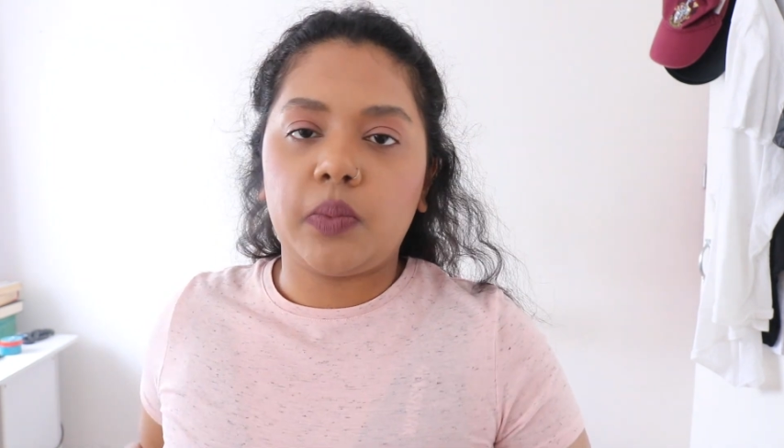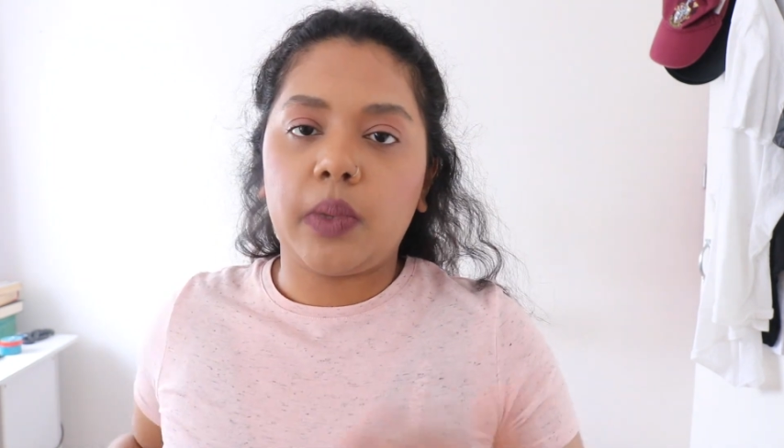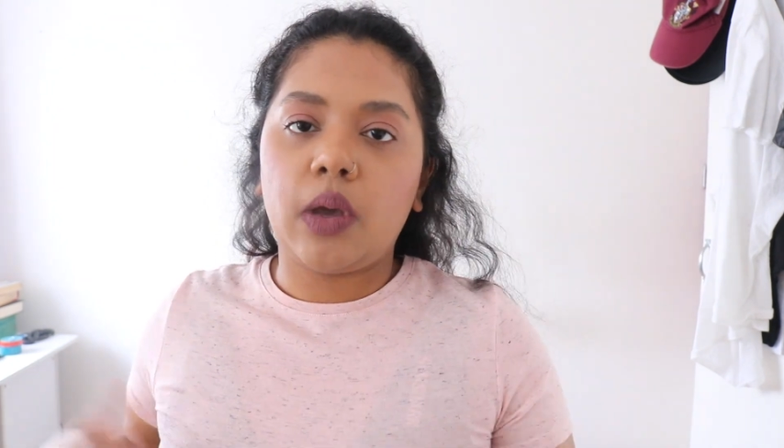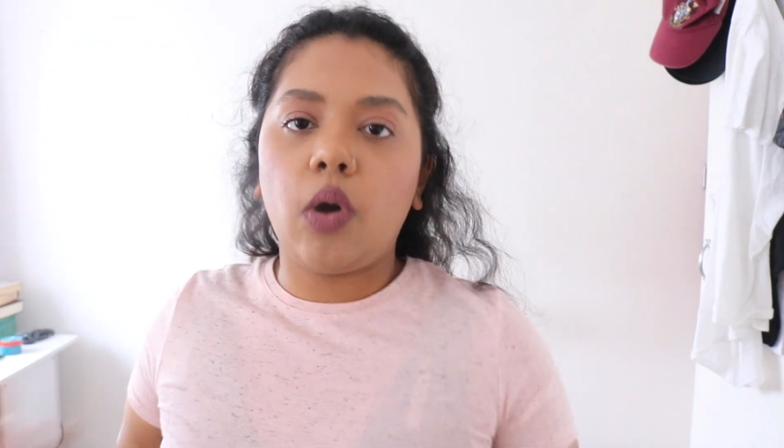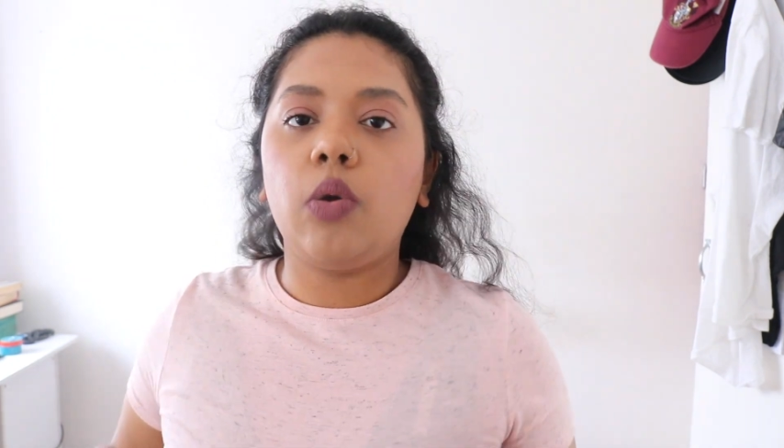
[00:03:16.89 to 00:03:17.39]

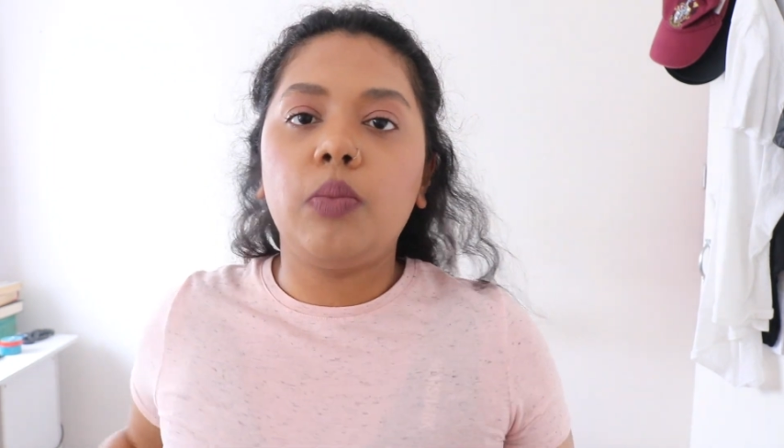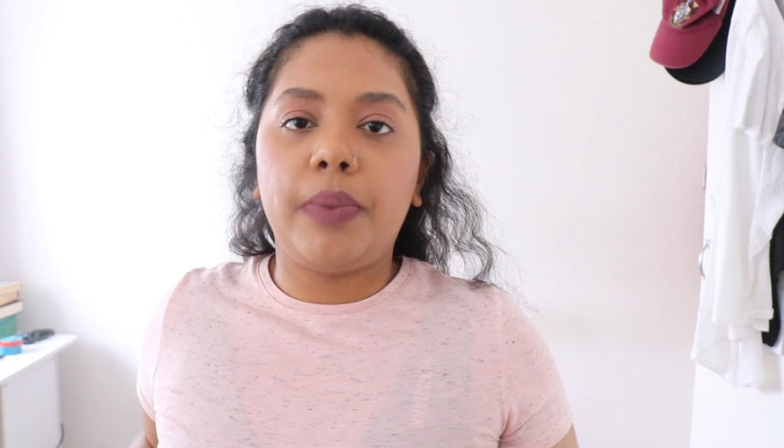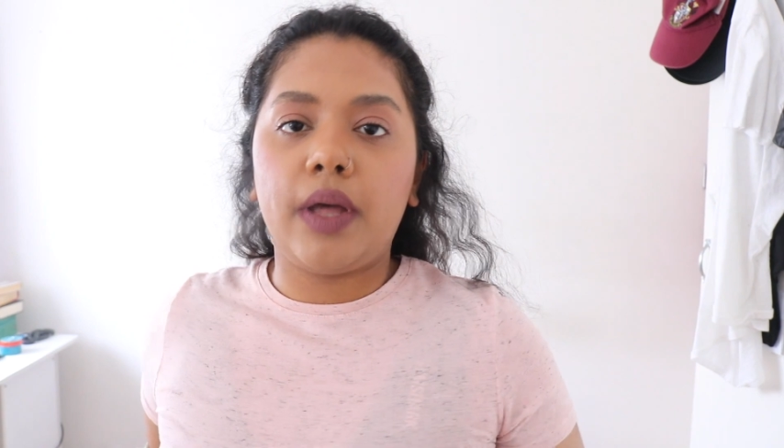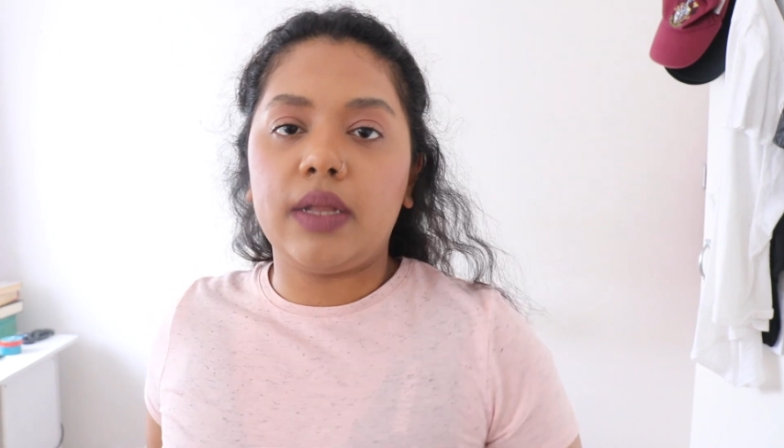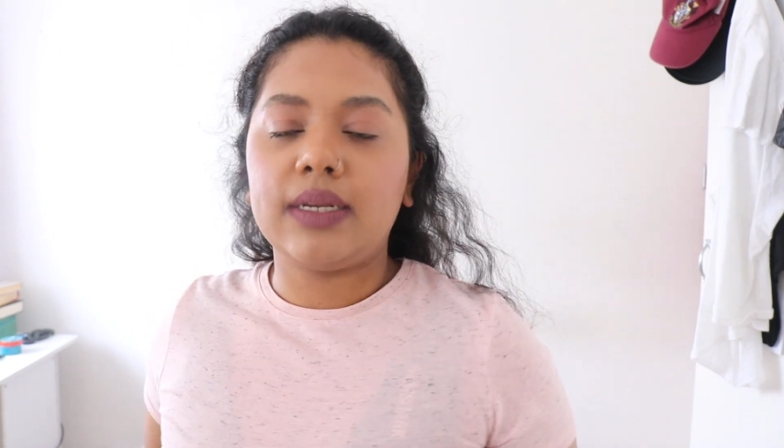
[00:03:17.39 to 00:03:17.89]
We all
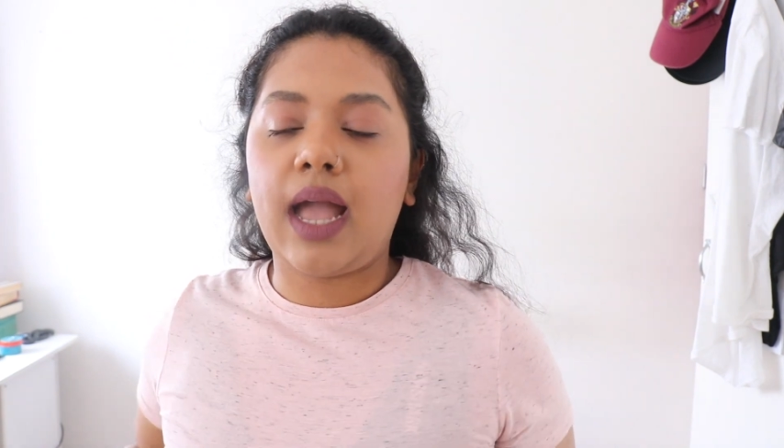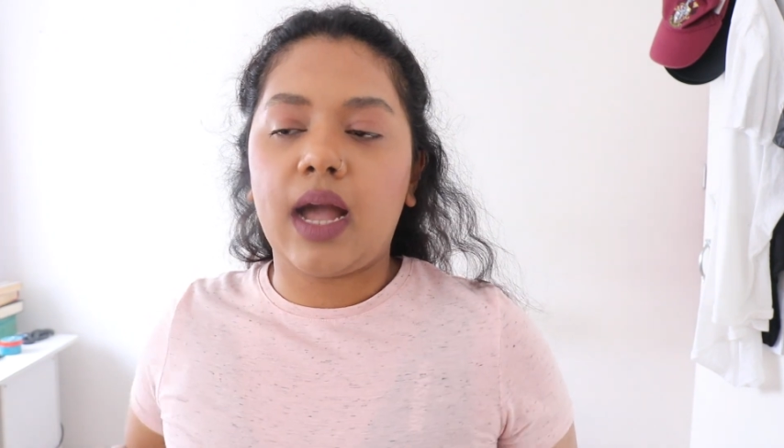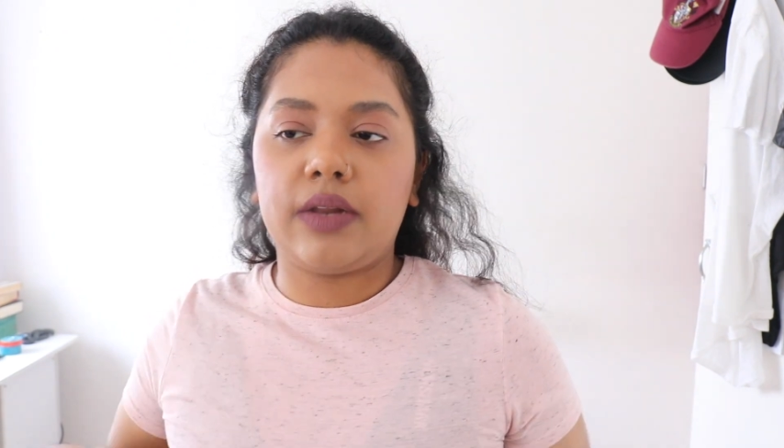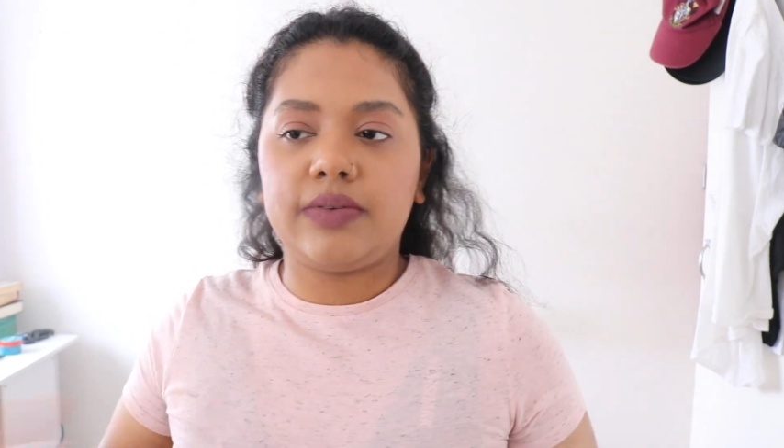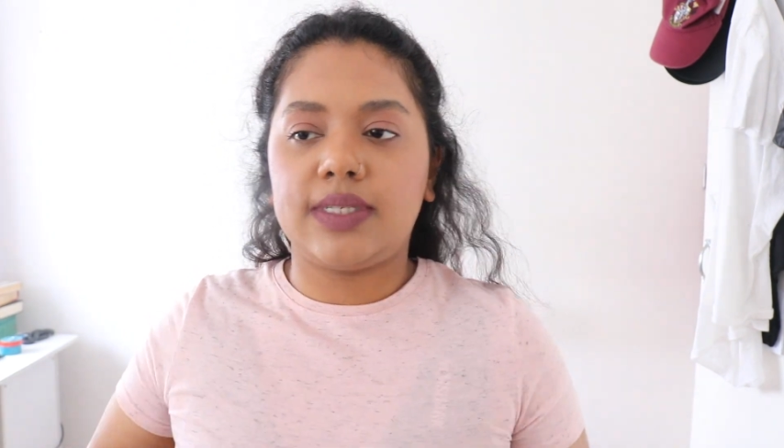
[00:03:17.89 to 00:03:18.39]
burn
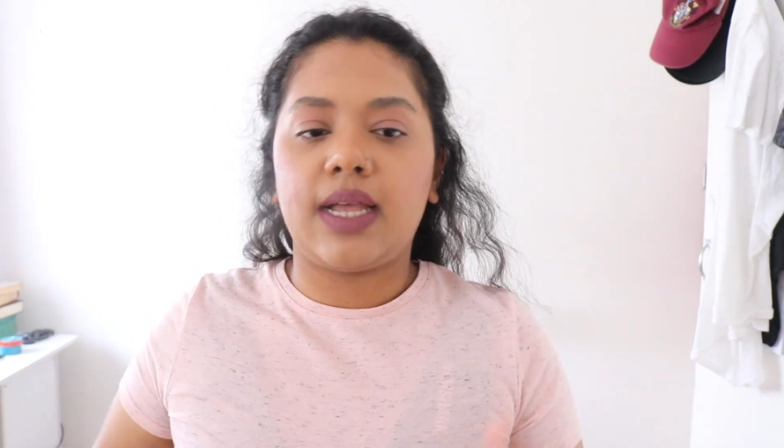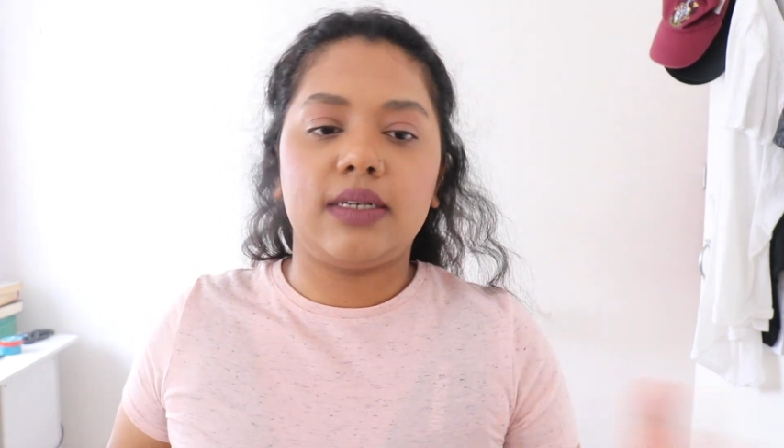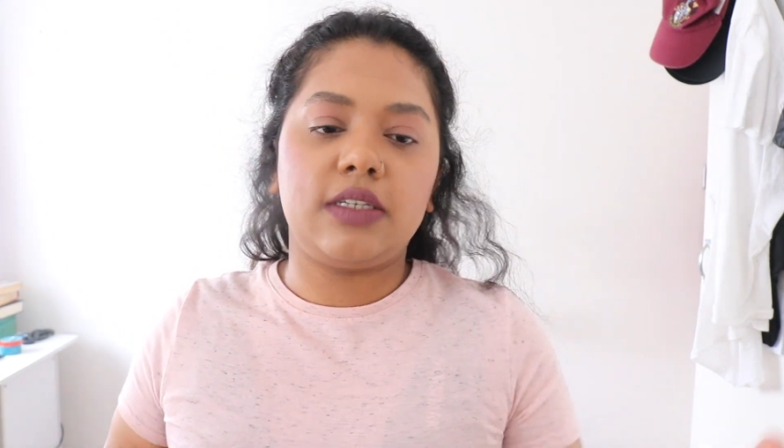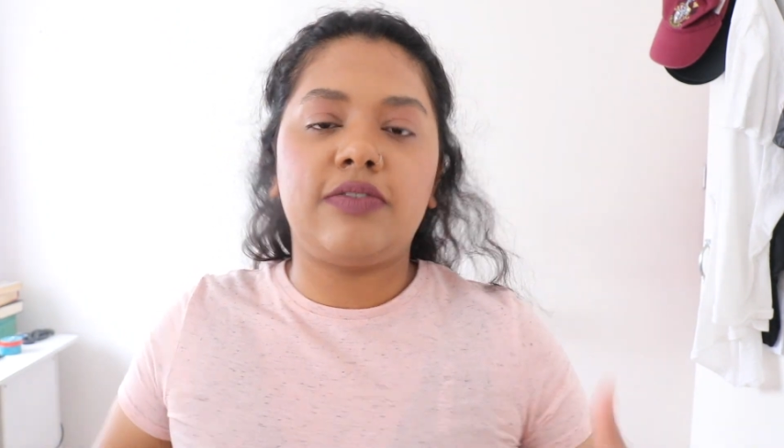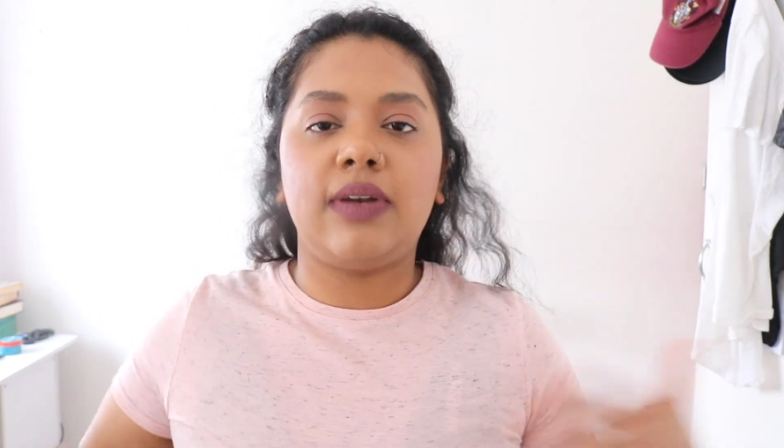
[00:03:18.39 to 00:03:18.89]
calories
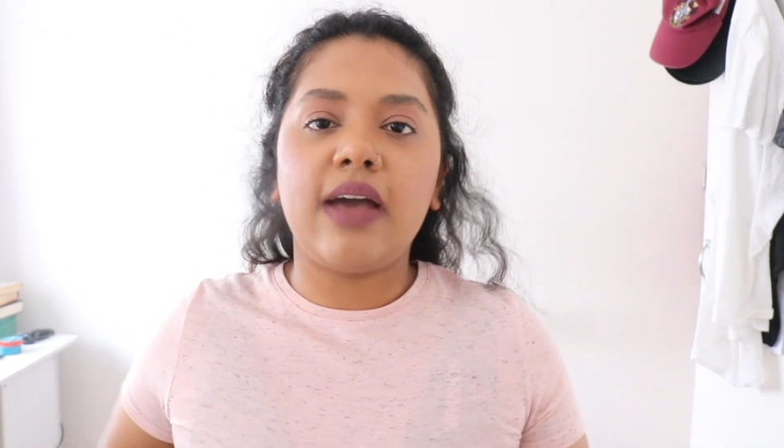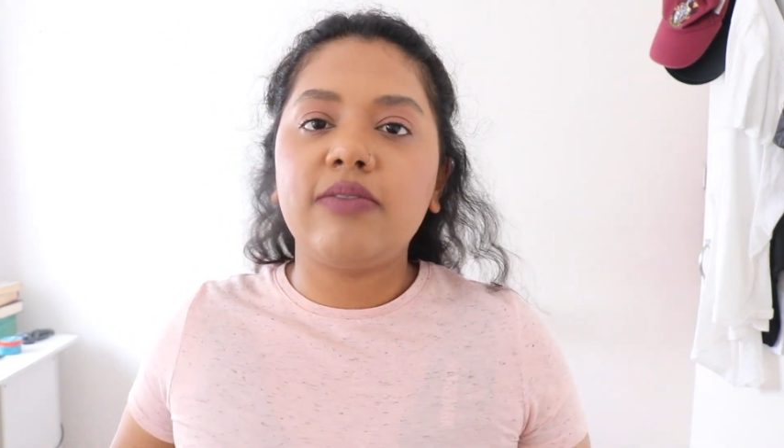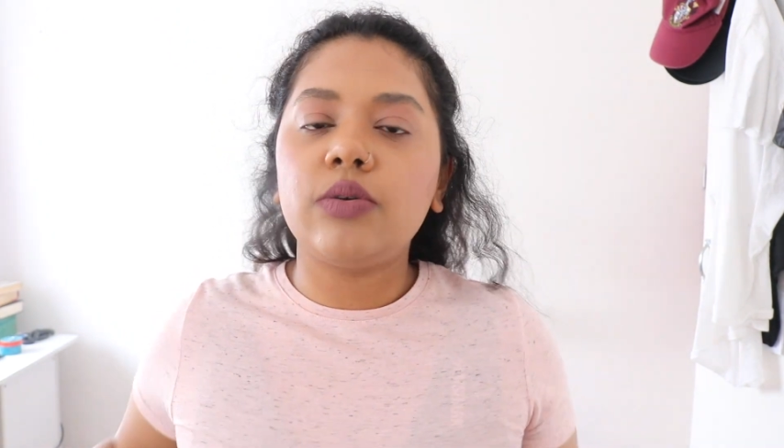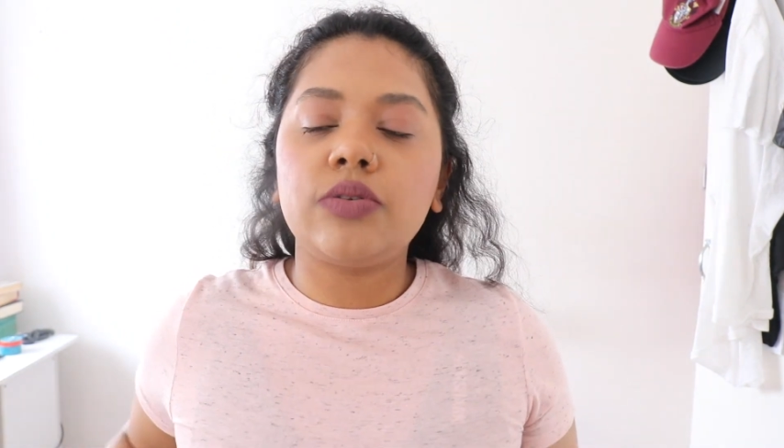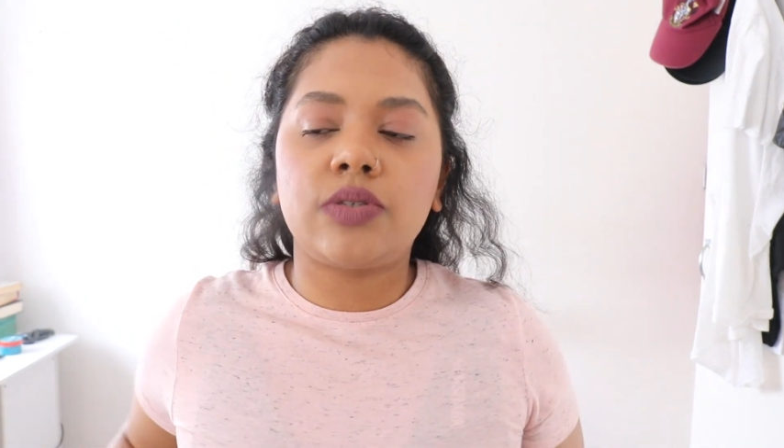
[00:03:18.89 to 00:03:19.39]
at different
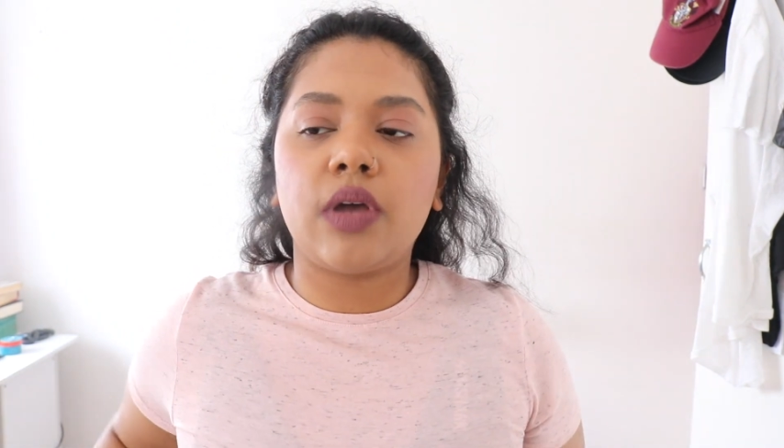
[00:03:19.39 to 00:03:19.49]
levels.